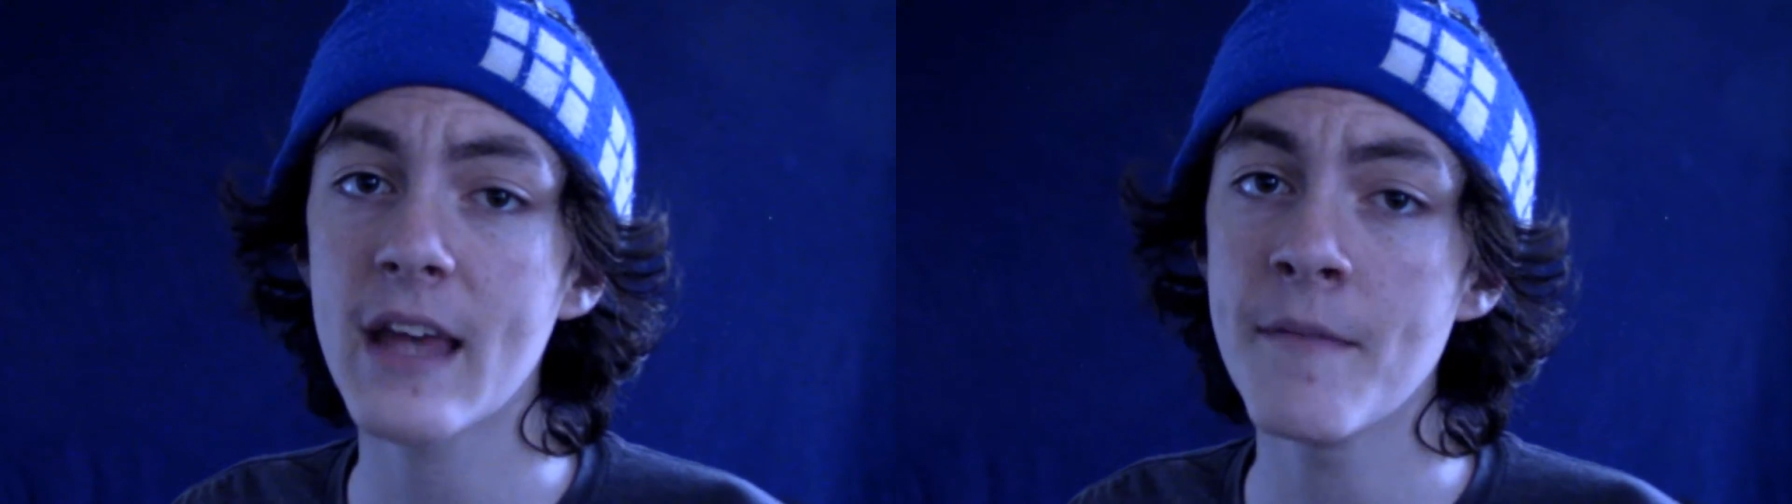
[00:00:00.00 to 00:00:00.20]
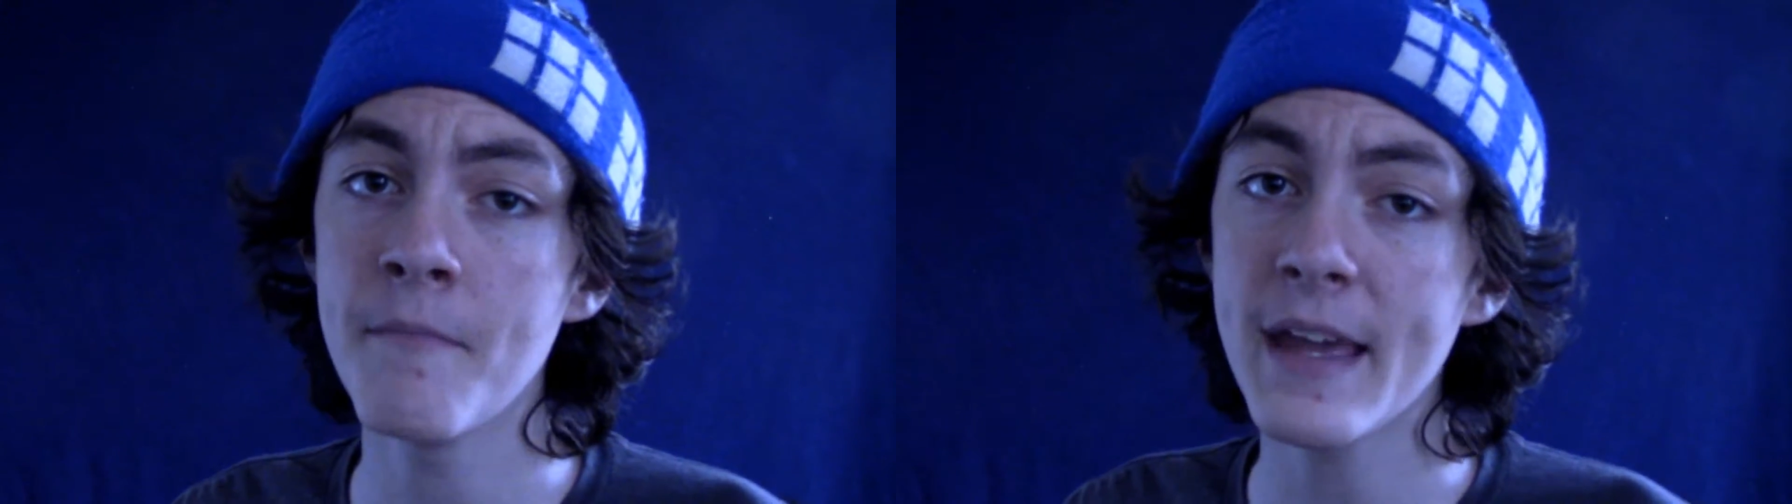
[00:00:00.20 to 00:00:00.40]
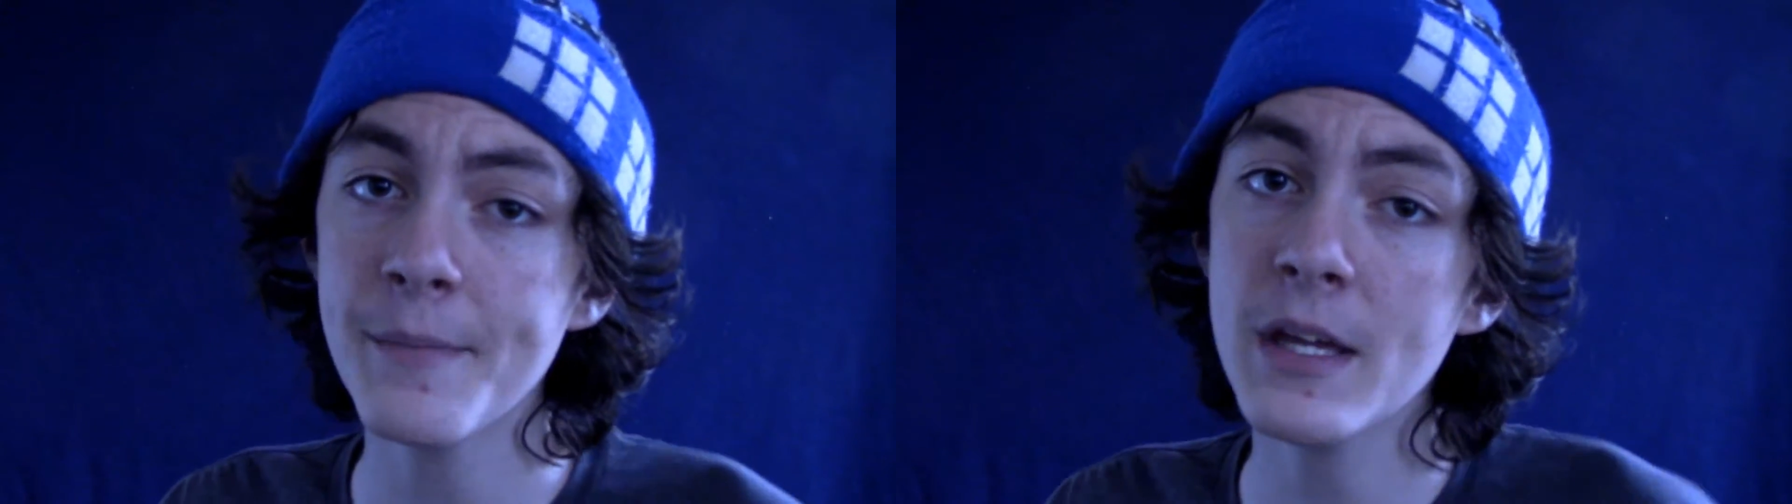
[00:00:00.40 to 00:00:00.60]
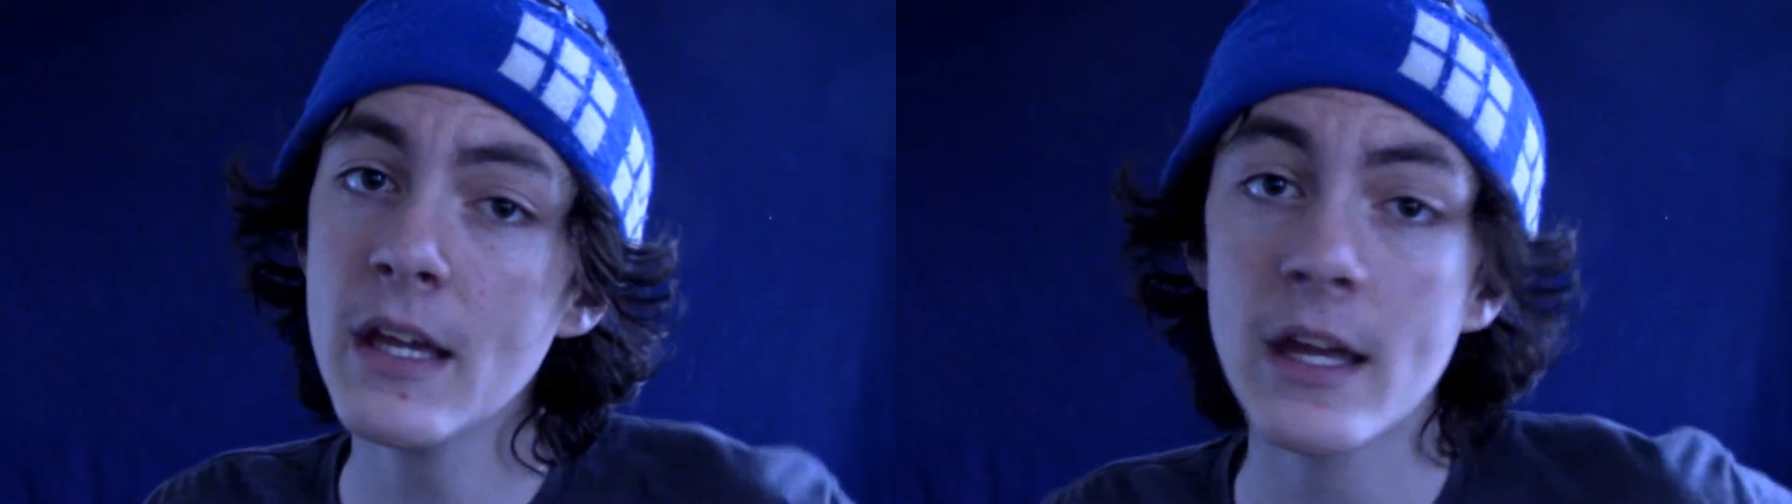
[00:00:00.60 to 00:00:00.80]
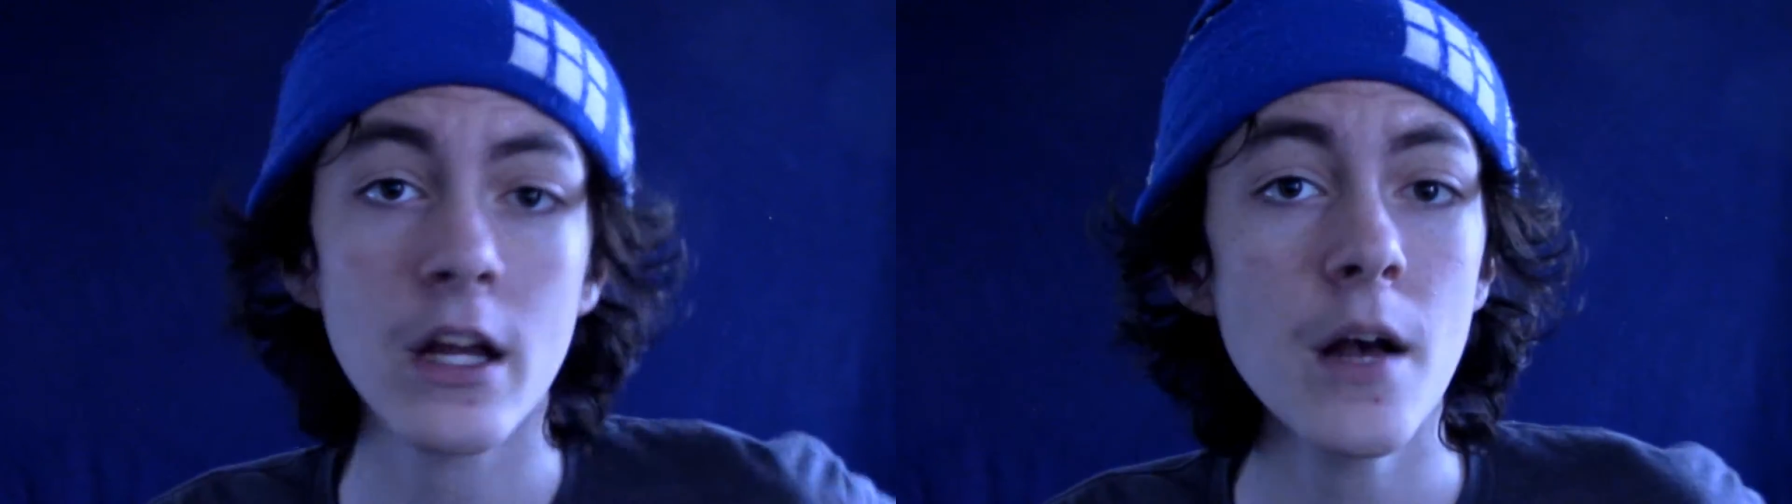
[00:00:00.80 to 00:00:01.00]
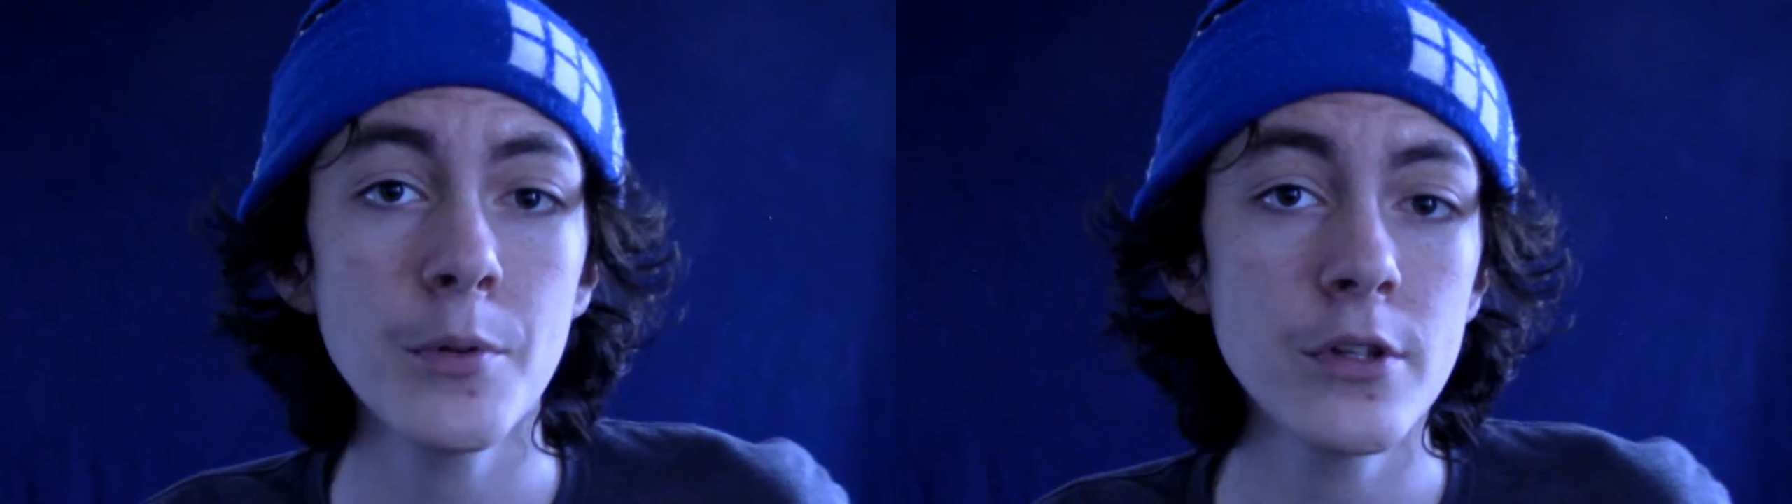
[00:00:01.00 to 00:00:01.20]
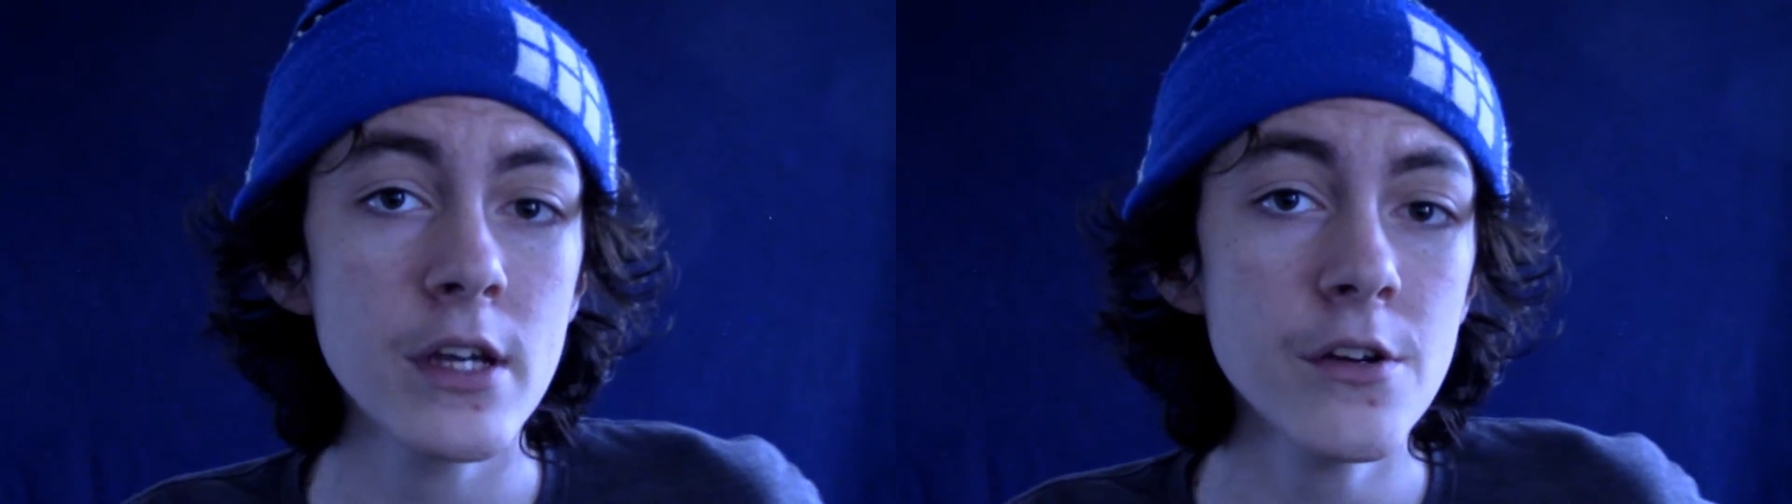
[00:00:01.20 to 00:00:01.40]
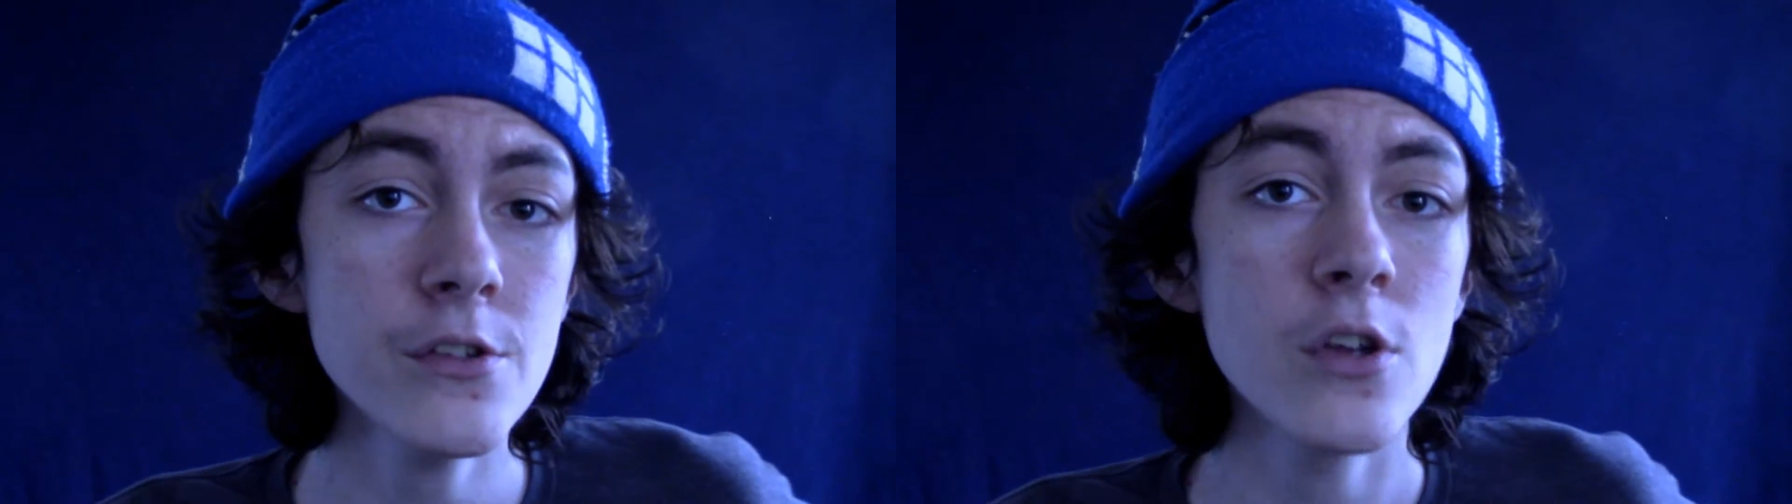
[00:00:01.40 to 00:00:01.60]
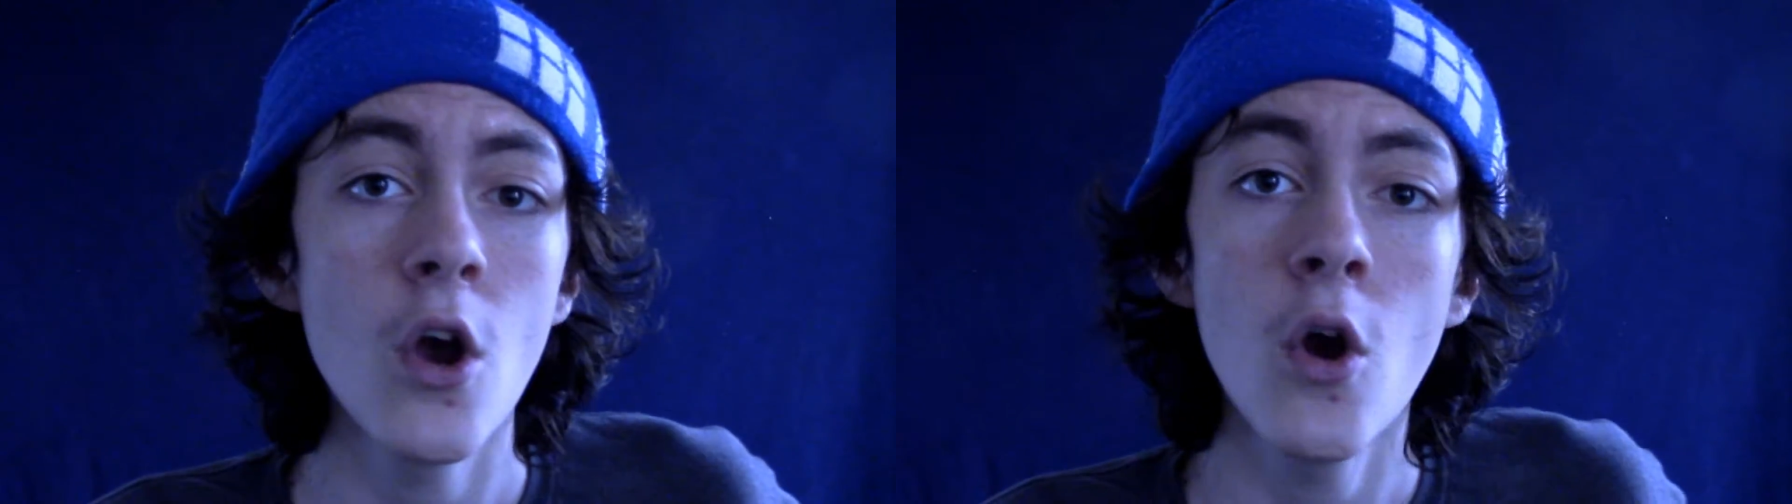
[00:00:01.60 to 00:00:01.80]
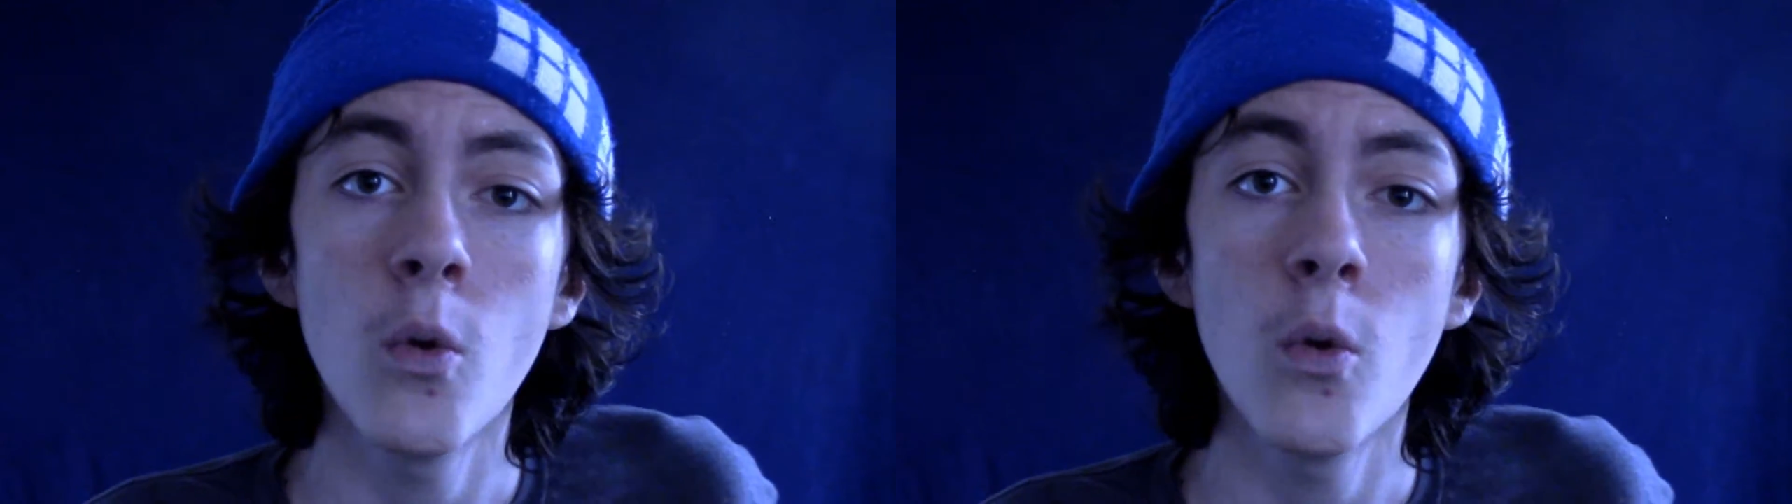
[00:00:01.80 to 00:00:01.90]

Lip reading: that maybe in a couple years,